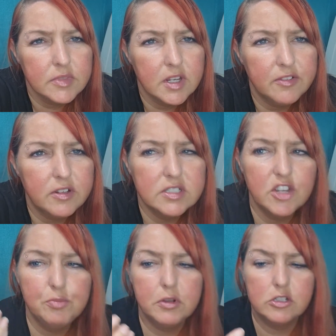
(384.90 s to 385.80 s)
I feel as
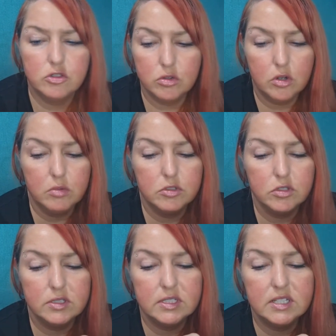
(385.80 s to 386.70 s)
if bloodstone always
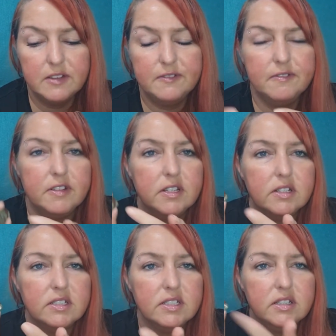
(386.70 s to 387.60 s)
looks as if
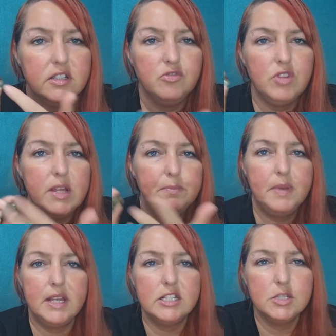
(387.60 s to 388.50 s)
it's got like red
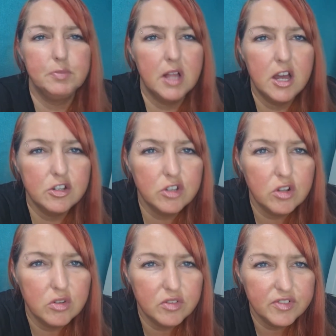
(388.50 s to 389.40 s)
paint splattered
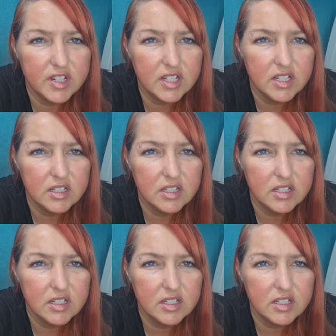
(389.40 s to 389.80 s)
all over it. What